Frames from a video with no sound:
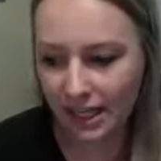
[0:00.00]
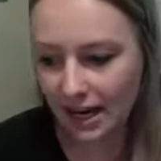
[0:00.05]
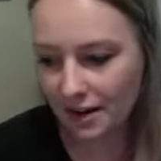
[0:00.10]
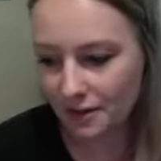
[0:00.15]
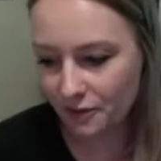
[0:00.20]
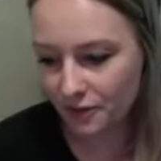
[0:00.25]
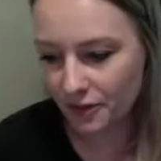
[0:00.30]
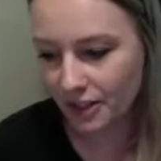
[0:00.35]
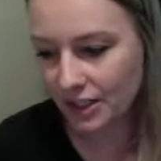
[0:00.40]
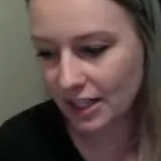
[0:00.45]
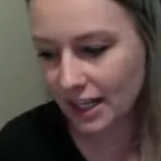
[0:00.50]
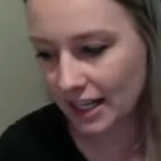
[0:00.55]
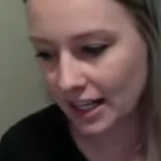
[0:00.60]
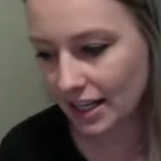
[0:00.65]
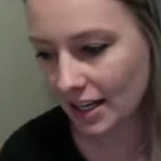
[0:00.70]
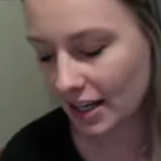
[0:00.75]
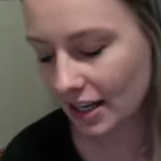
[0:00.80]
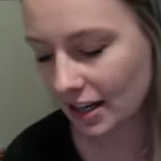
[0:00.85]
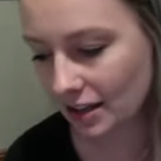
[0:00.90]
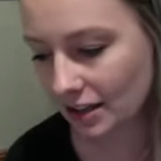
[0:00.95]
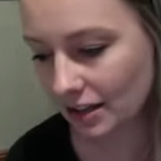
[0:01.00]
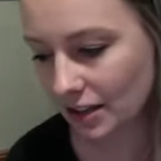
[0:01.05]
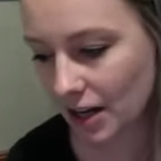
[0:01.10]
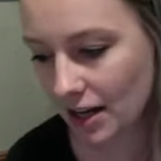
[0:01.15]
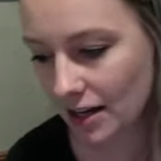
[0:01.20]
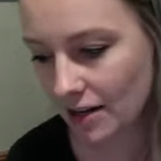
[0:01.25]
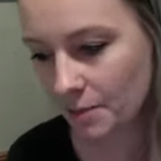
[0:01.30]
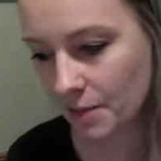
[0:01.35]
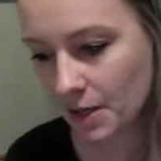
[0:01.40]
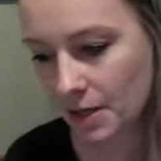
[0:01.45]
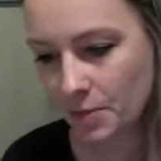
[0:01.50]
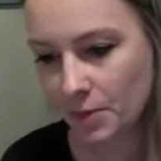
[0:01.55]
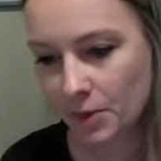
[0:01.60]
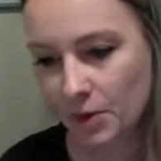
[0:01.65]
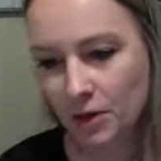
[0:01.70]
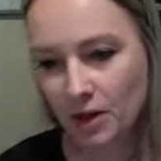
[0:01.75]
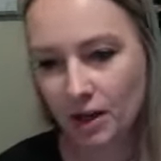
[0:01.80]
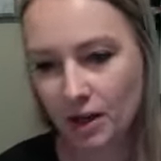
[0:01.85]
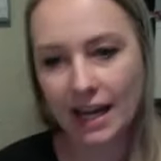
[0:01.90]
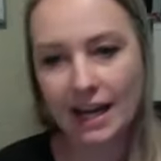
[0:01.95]
I feel like a lot of people
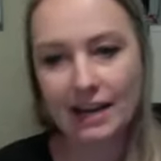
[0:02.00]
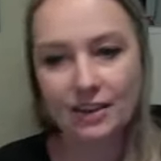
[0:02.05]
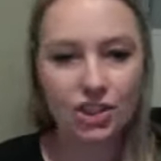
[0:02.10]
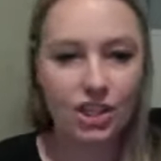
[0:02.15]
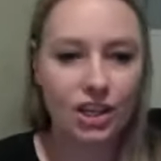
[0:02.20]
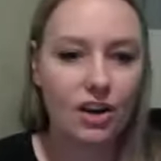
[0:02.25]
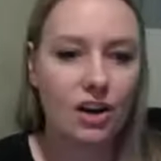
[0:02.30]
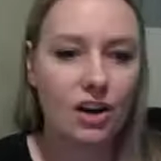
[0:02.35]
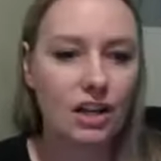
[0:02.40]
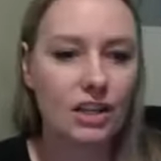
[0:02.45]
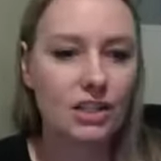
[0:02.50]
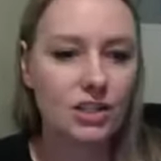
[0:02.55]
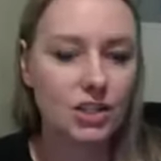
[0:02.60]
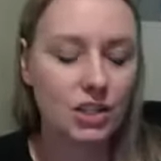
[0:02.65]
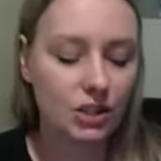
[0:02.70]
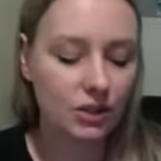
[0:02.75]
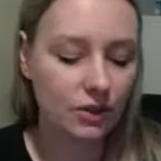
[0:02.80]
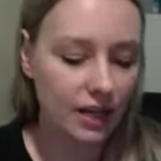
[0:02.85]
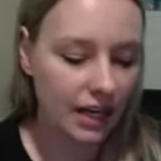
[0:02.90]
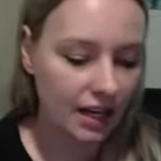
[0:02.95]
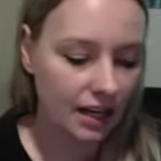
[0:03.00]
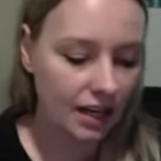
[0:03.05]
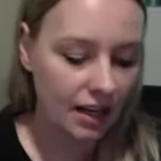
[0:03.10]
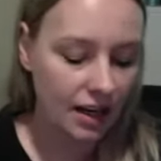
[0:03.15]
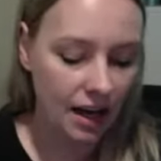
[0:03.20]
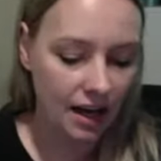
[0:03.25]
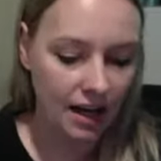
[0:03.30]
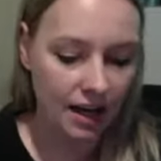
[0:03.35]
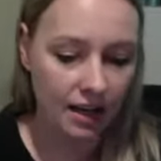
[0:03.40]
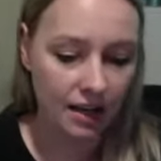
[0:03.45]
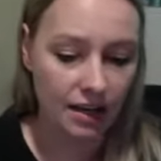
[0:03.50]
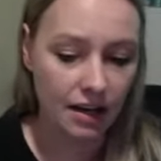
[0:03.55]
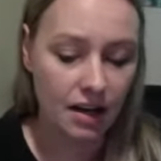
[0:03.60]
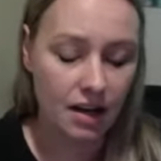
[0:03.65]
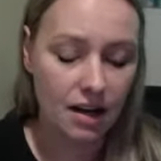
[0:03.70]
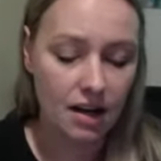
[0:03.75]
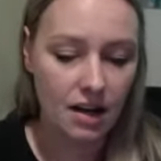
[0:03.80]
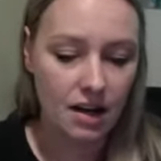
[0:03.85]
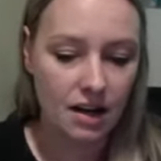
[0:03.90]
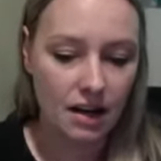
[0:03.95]
are catching on to it and
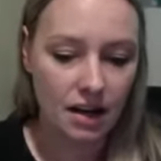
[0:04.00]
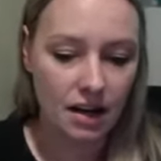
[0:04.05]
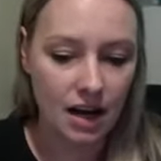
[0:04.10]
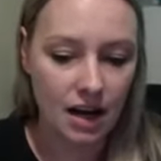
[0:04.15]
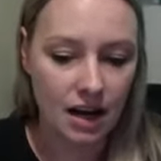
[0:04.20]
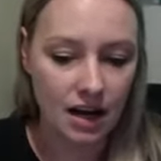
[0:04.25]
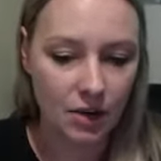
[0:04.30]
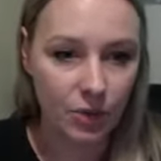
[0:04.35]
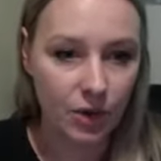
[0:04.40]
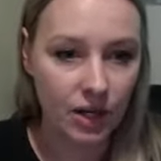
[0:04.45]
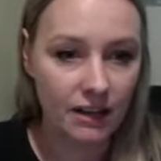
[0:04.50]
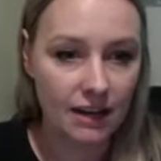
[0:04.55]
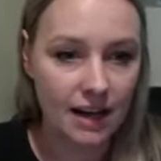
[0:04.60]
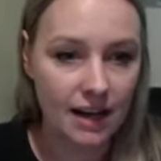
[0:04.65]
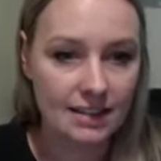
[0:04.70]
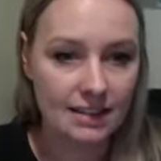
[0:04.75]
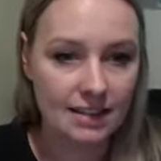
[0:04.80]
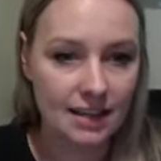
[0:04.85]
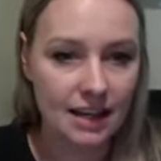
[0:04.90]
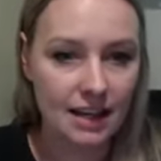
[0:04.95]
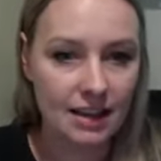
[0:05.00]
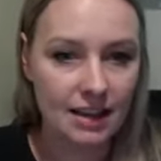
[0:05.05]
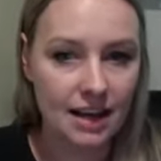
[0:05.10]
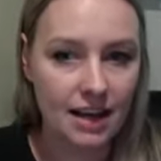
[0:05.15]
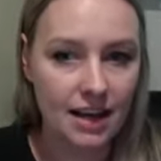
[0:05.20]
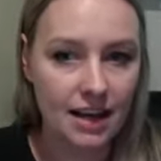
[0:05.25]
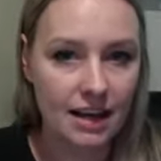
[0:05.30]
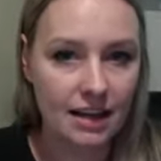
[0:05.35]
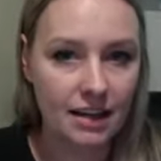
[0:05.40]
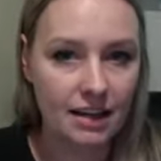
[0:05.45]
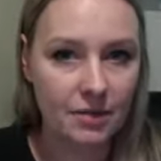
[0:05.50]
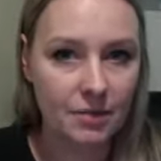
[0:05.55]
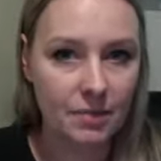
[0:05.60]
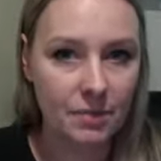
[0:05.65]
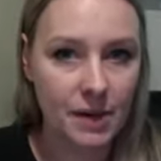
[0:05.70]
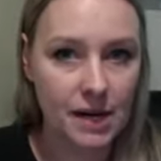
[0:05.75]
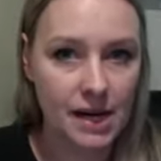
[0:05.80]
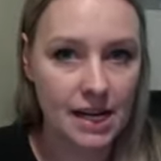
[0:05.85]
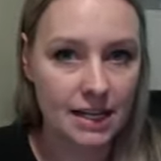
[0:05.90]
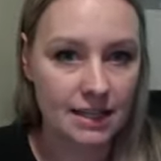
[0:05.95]
realizing that
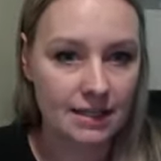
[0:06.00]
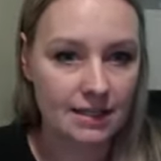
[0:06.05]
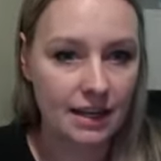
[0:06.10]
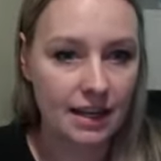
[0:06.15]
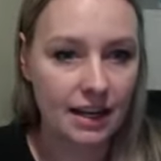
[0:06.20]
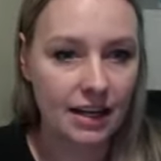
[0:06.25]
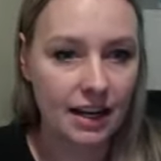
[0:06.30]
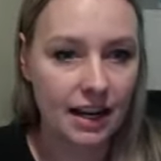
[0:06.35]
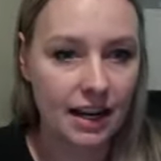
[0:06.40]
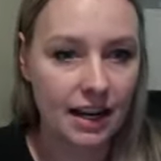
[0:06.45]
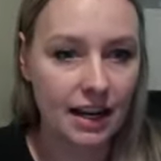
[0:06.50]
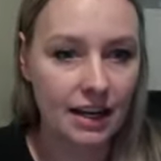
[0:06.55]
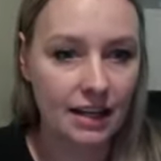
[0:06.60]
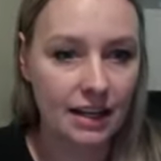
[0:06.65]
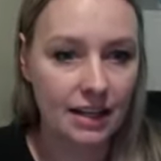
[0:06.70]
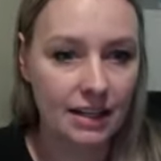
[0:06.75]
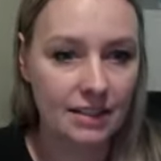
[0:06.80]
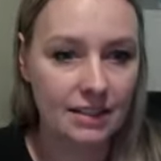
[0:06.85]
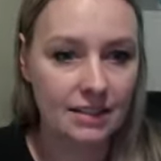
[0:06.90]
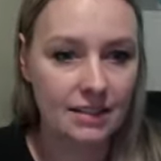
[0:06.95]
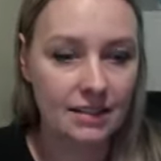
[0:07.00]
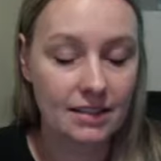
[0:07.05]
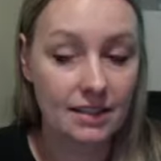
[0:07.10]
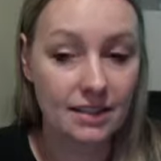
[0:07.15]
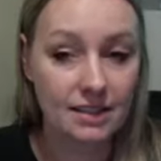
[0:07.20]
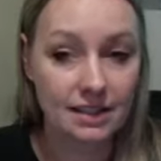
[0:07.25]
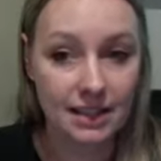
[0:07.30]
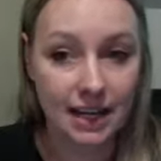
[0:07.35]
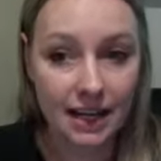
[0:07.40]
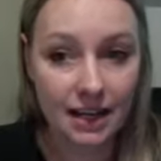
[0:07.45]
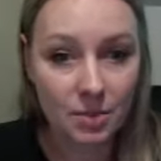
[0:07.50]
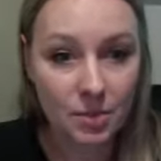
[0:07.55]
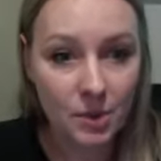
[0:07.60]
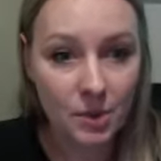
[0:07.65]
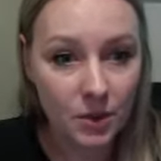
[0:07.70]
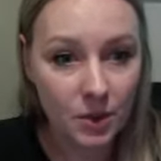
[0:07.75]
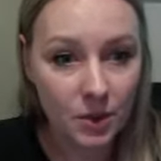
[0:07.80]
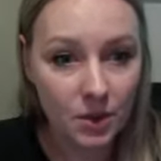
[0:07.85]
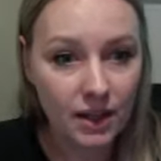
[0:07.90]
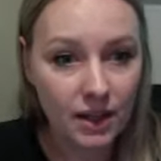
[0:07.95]
buying secondhand is
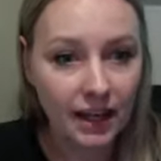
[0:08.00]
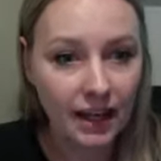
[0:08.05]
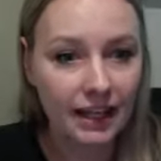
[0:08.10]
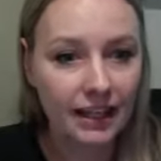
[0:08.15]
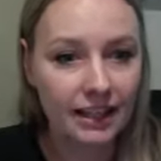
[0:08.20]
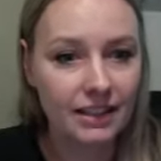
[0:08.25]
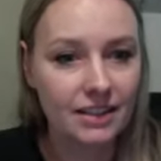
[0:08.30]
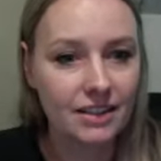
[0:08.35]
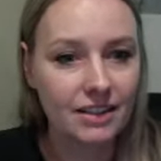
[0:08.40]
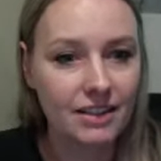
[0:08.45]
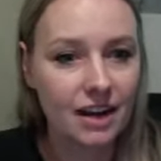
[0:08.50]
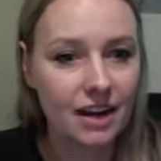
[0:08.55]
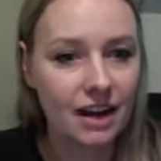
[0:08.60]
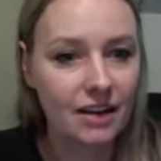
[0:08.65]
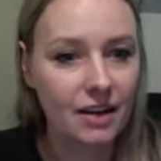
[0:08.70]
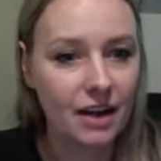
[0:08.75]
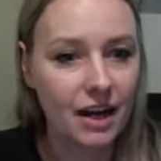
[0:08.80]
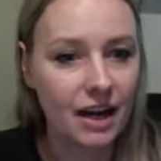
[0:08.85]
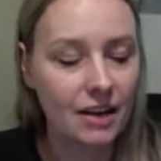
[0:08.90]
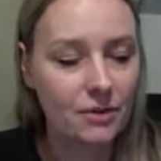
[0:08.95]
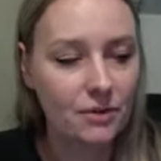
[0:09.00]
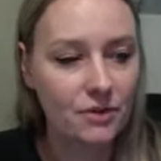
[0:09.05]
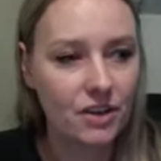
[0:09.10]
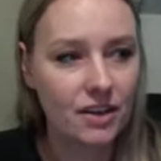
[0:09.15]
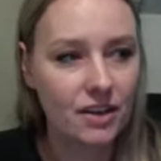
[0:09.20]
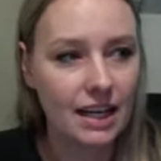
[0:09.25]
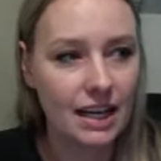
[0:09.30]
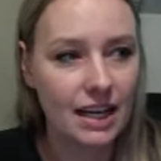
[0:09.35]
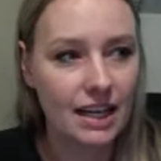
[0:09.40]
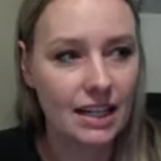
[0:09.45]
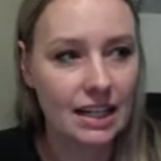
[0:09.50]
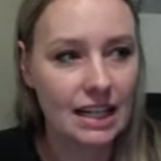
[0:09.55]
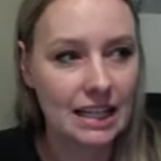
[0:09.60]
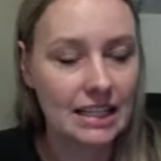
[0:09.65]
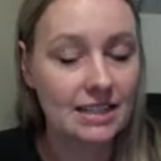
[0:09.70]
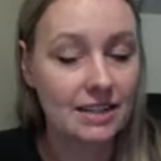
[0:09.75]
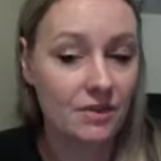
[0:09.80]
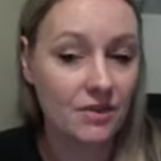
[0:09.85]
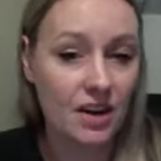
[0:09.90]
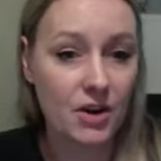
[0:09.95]
sustainable. And I feel like it
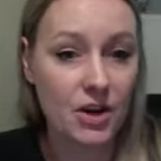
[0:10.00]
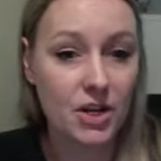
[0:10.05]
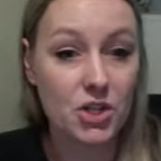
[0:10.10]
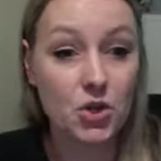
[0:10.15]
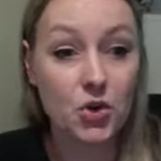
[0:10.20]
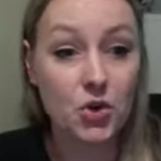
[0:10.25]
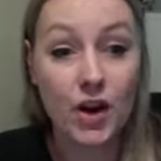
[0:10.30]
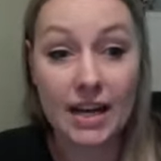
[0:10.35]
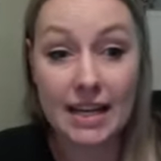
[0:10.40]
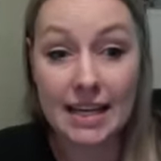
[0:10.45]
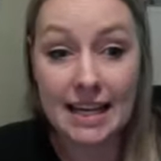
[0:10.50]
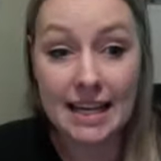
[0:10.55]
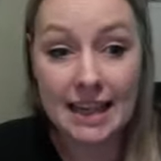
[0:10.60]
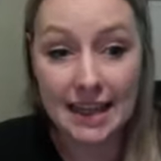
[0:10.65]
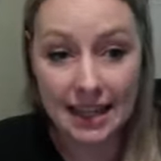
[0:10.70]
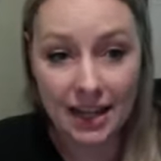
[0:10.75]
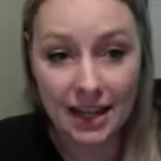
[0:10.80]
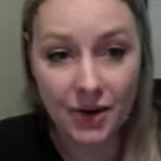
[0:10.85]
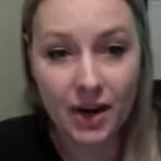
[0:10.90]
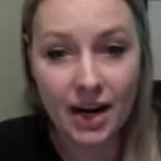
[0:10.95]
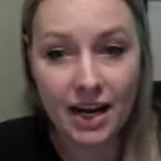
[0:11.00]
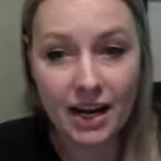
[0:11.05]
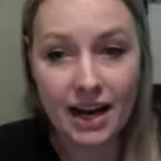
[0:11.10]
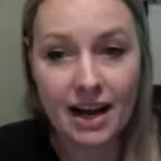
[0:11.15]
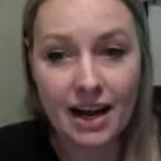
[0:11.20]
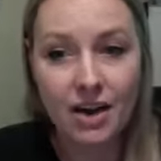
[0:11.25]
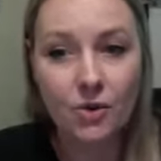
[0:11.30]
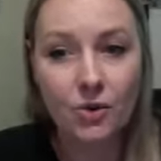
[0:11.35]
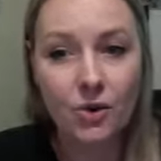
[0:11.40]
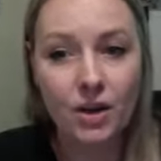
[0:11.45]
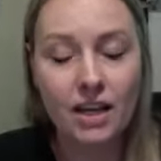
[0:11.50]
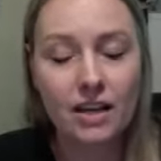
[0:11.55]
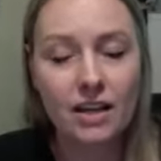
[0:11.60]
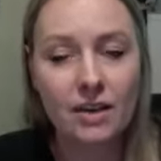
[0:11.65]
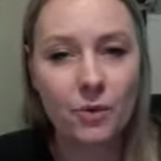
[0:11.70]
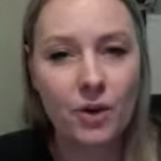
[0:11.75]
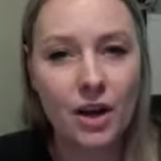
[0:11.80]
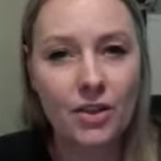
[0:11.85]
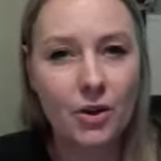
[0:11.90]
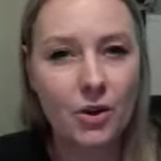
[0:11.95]
is a very trendy thing right now,
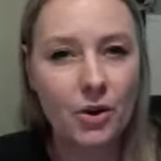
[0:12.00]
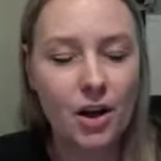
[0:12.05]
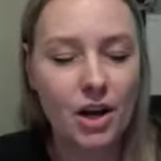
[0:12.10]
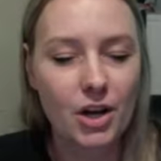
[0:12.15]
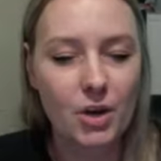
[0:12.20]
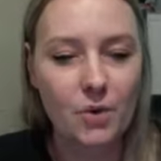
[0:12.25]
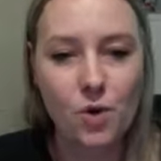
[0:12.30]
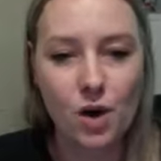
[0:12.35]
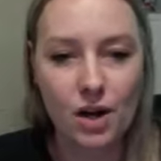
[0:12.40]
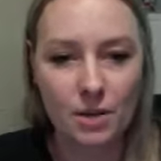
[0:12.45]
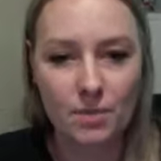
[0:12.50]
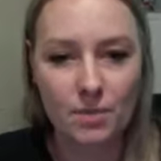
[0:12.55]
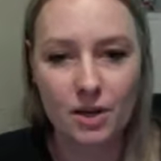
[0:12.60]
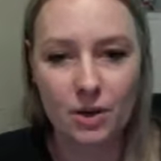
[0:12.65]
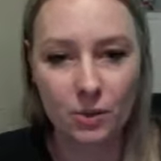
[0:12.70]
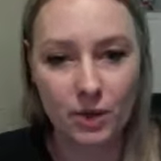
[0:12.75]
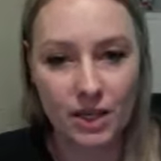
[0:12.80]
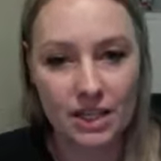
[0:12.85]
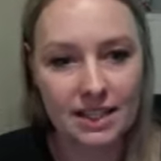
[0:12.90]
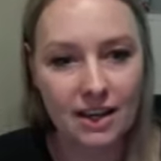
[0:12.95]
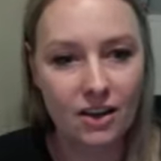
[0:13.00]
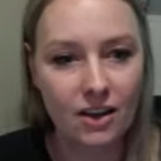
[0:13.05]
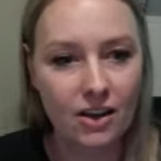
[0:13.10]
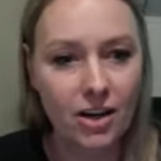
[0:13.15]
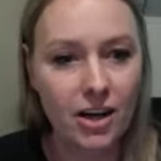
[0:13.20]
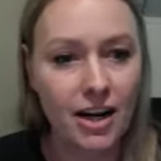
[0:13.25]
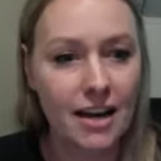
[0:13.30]
whether or not you want to be a reseller.